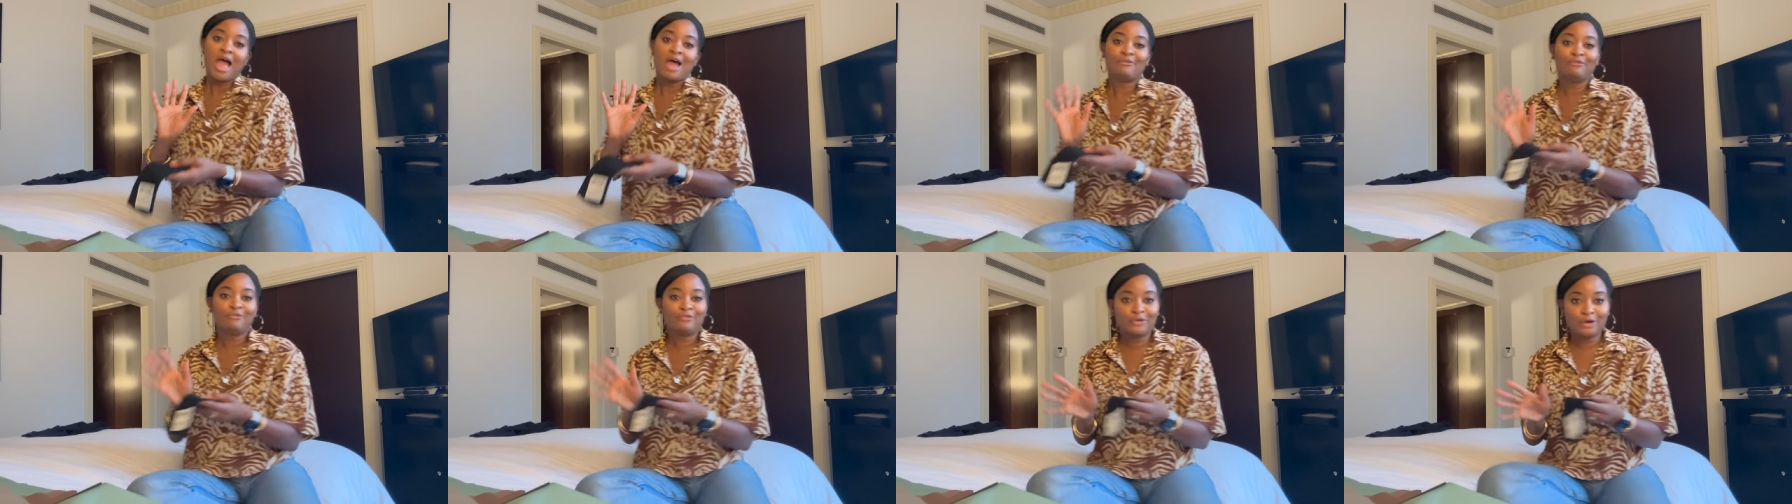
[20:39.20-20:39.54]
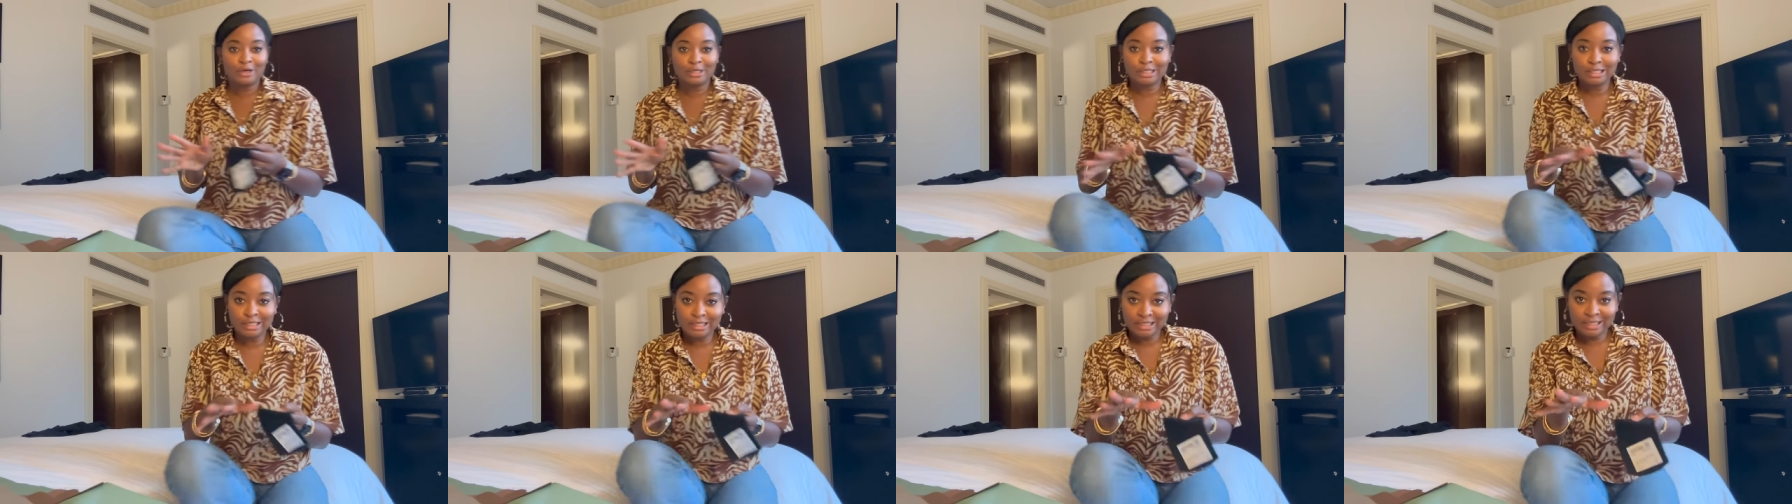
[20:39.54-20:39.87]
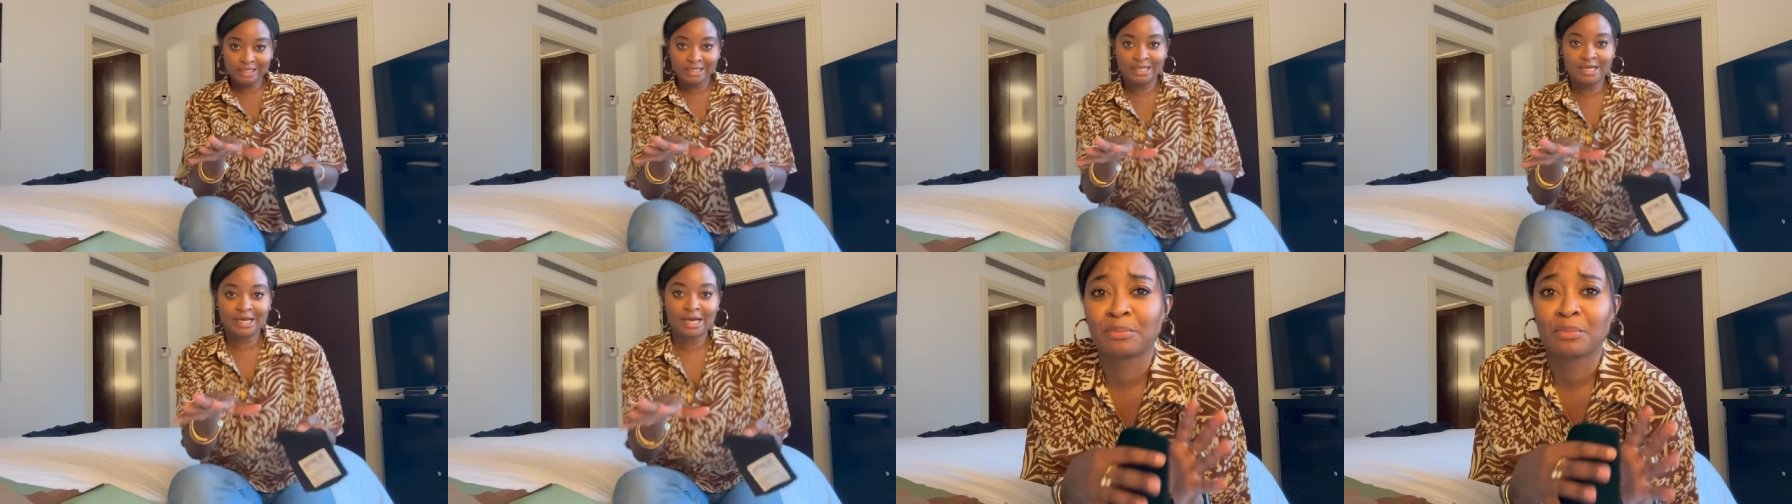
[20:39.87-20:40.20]
And
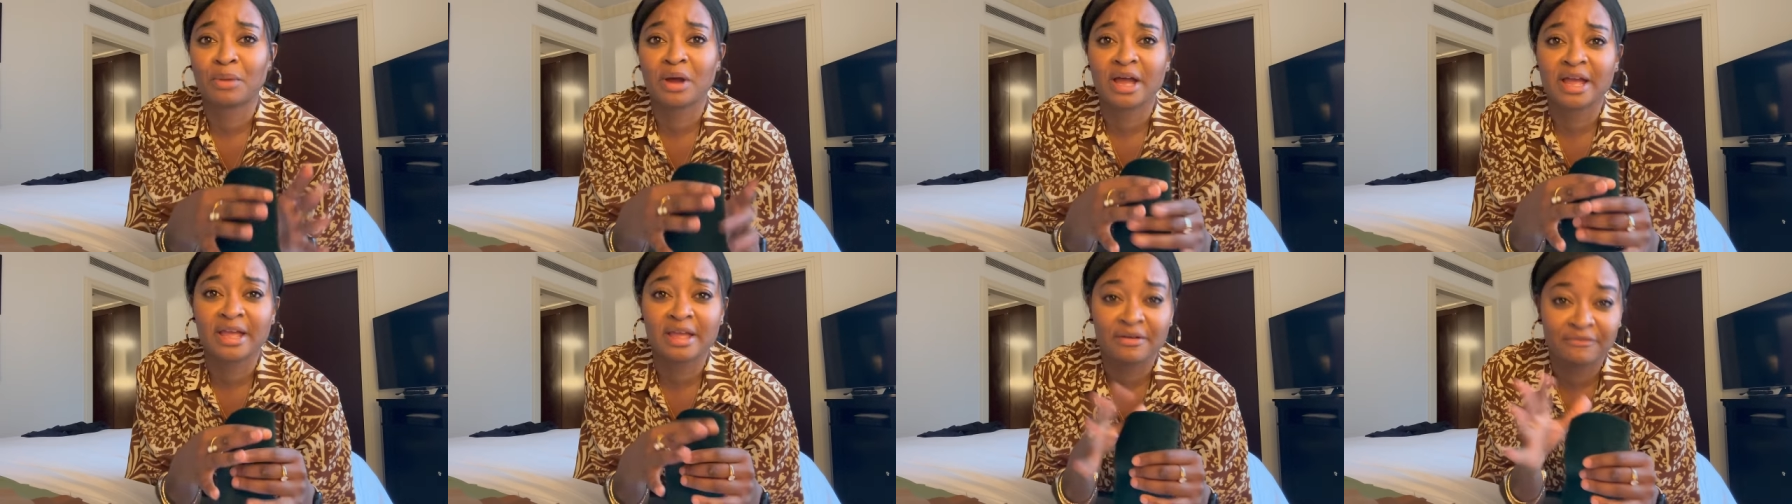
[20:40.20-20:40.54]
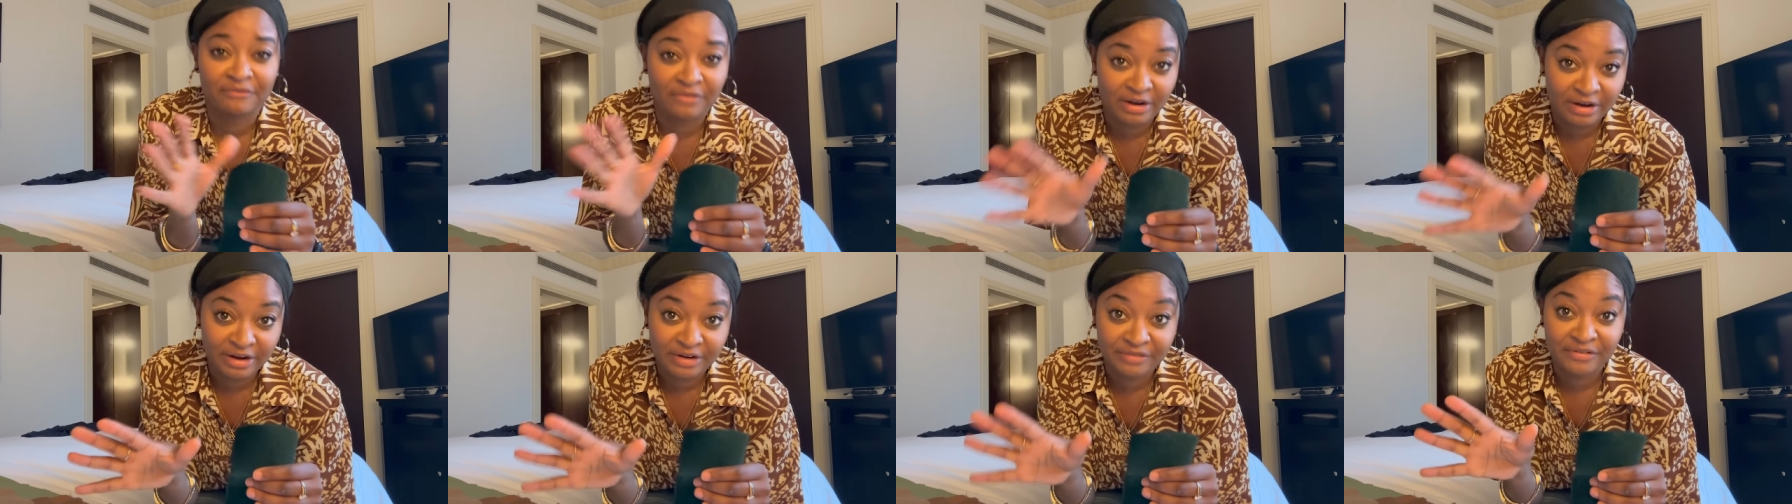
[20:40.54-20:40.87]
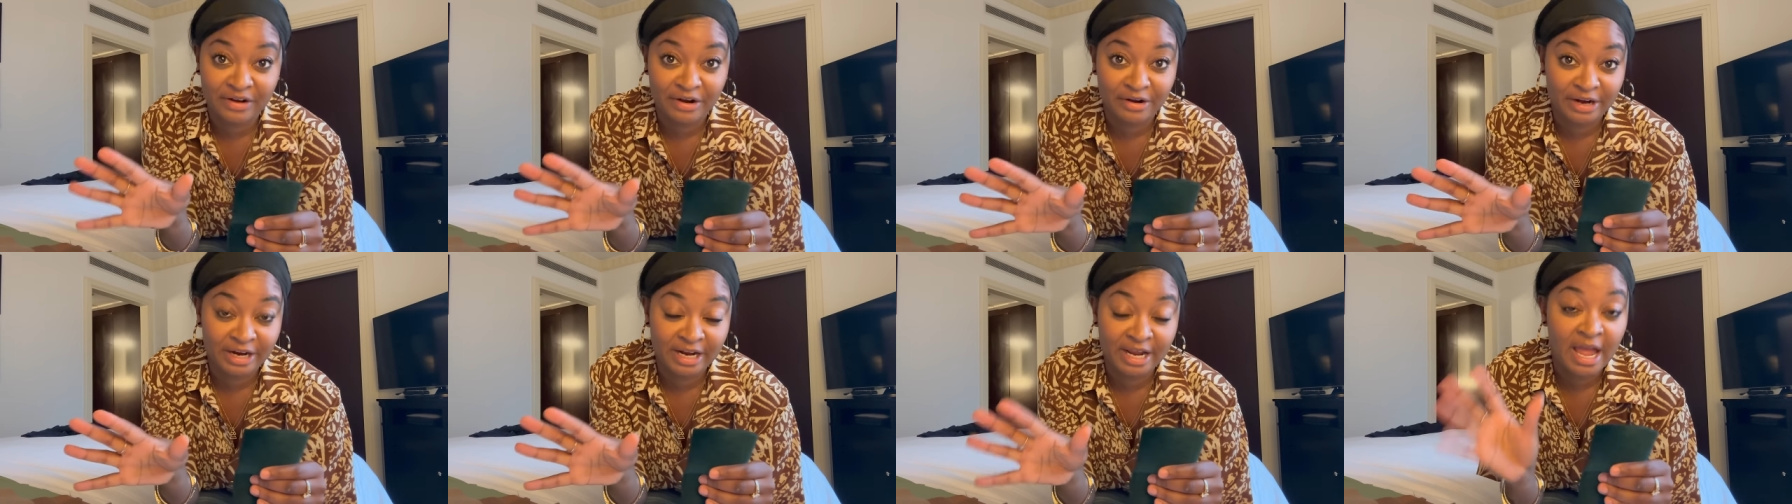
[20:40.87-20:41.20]
finally, my very,
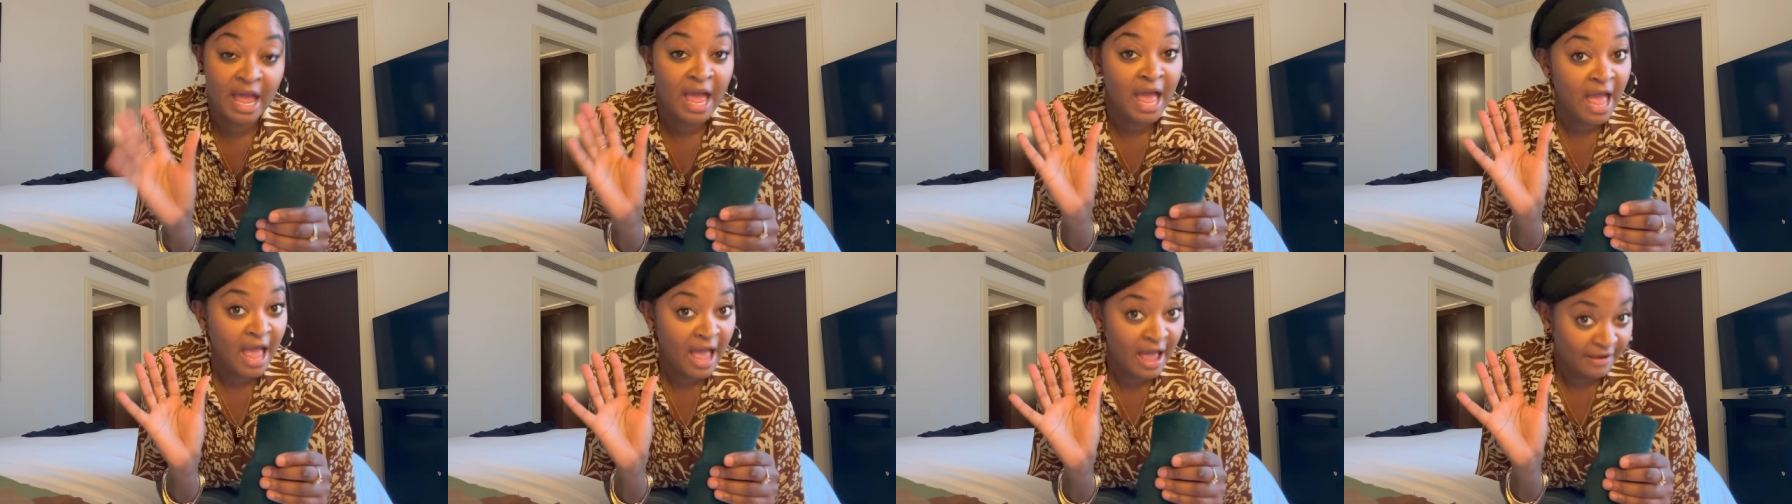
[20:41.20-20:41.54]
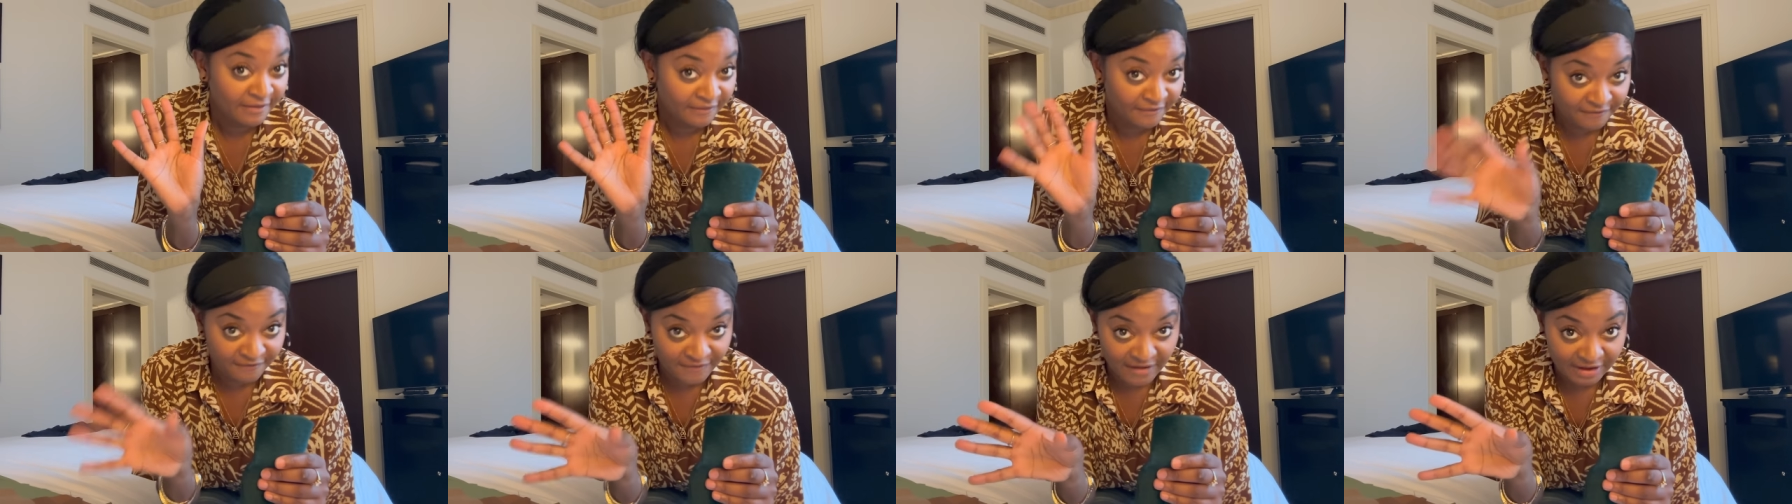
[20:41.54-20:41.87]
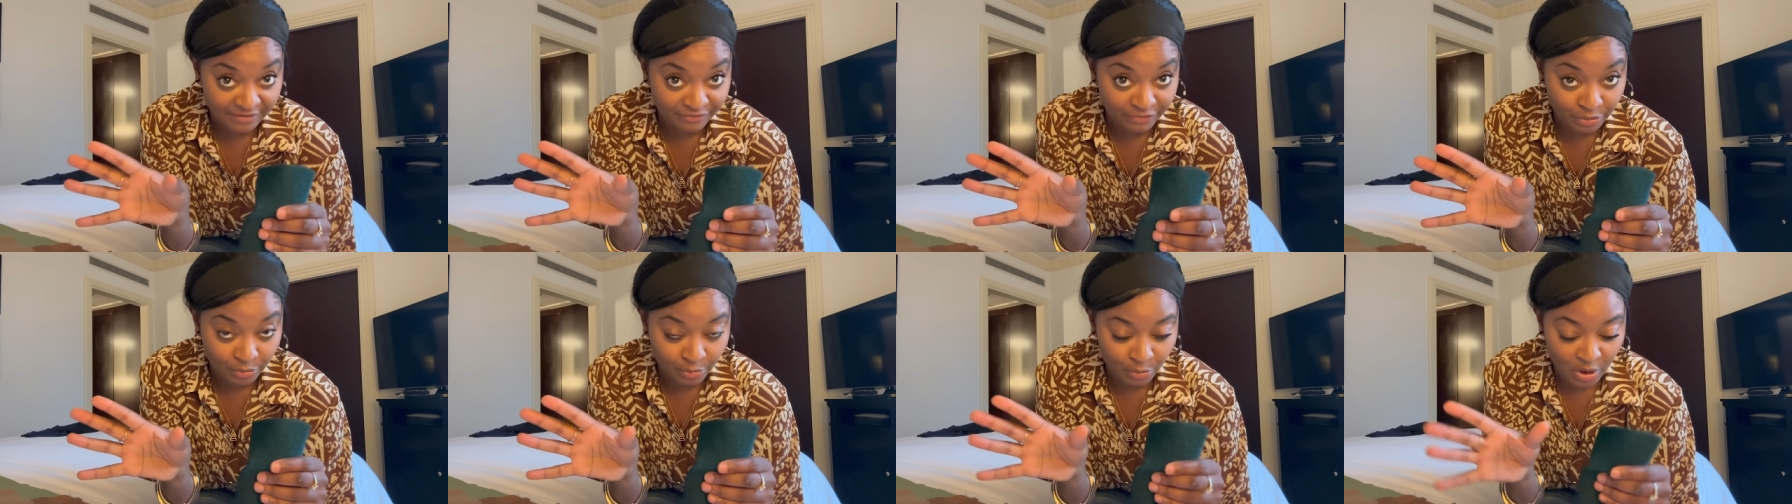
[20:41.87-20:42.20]
very
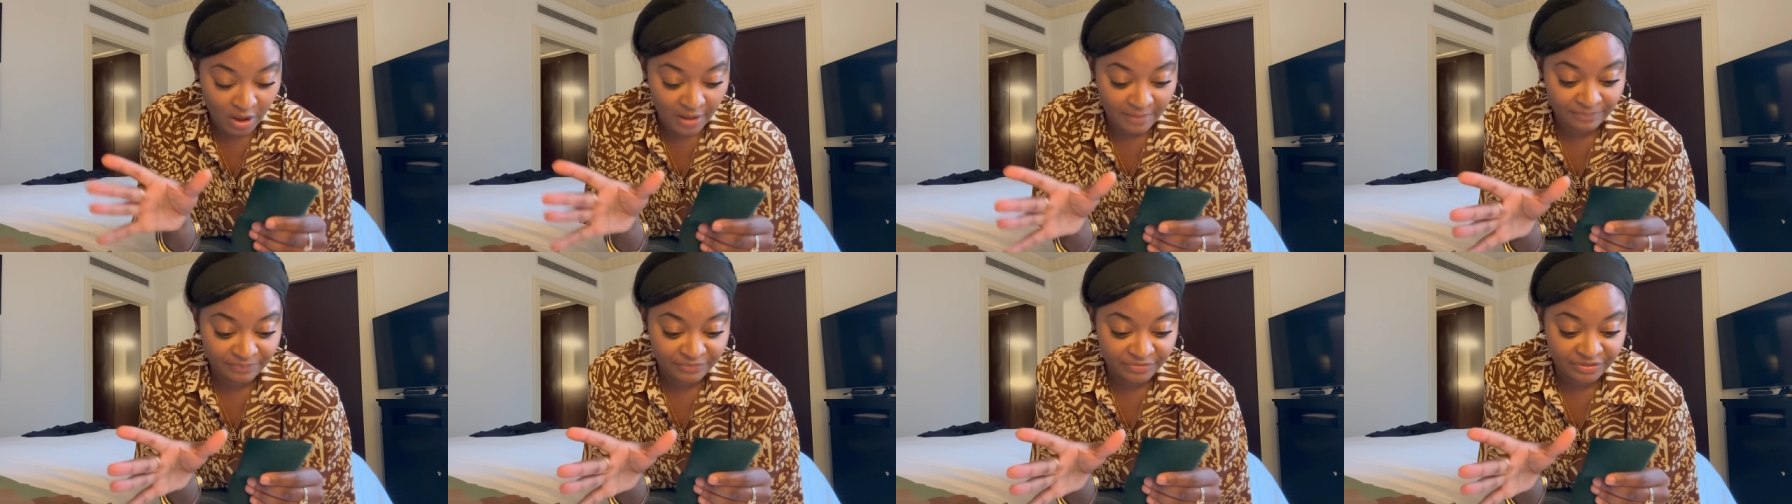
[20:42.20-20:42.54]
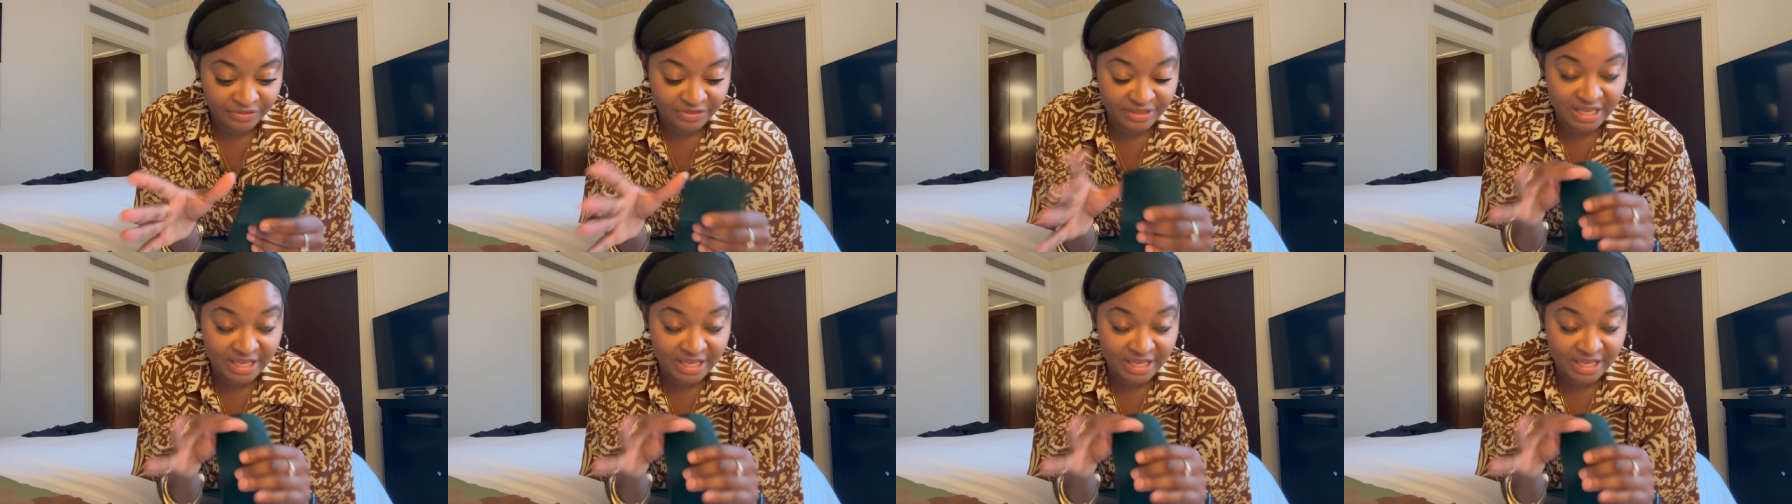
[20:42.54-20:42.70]
favorite one.